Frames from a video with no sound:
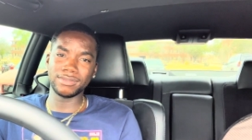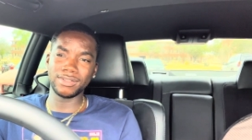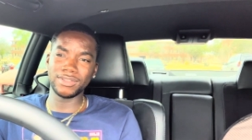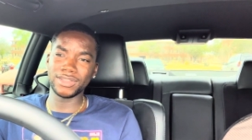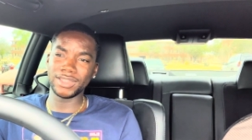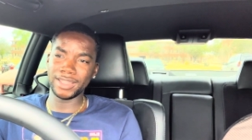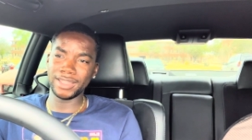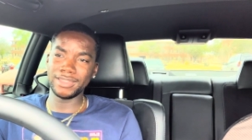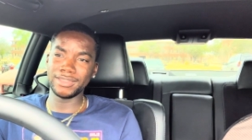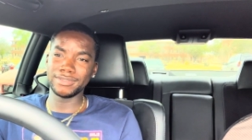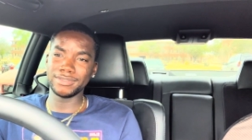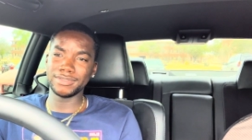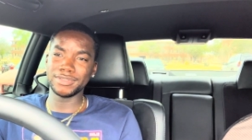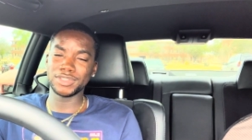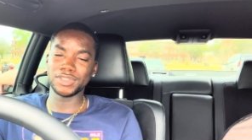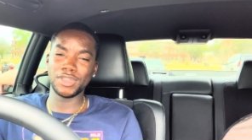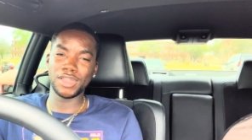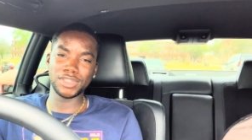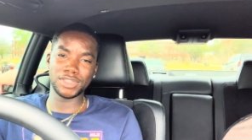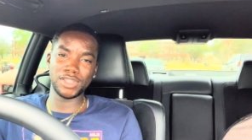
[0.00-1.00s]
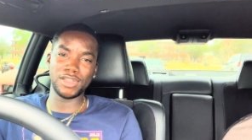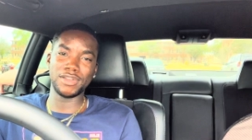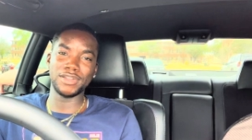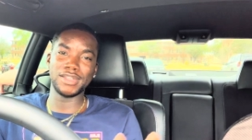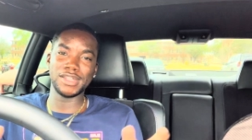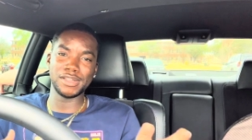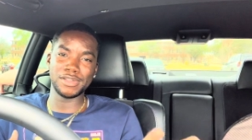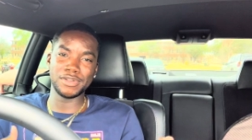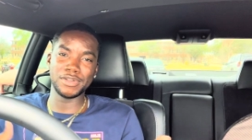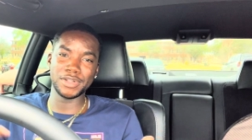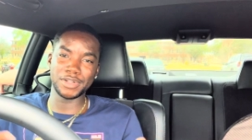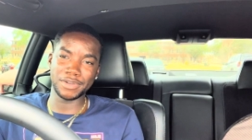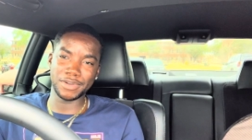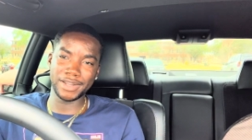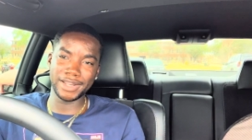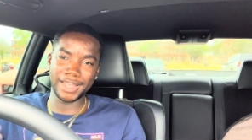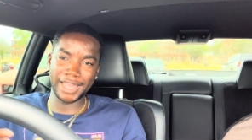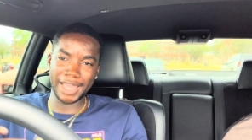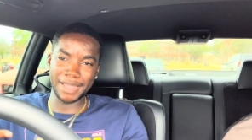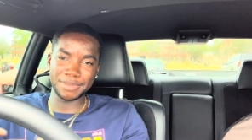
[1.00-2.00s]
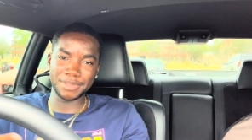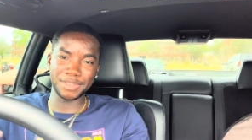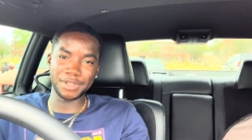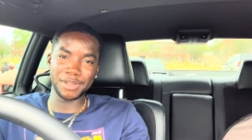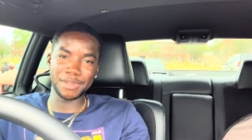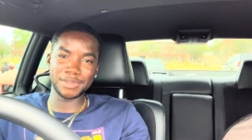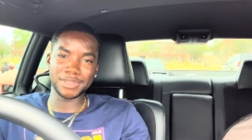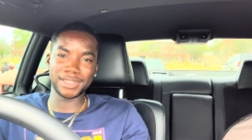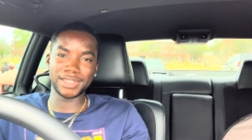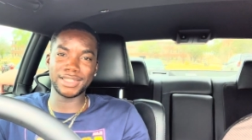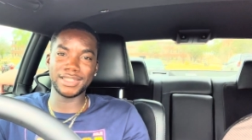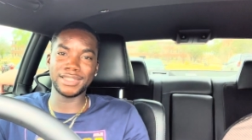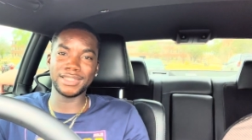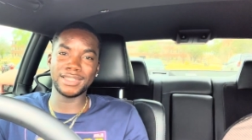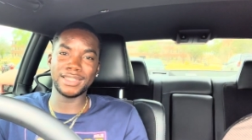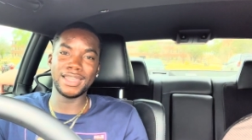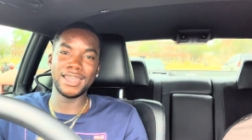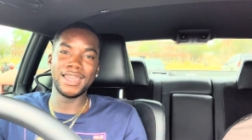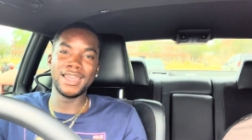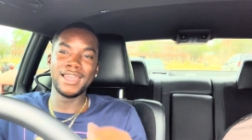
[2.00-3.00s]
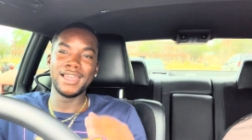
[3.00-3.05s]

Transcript: Okay. So I started downloading credit apps, you know what I'm saying?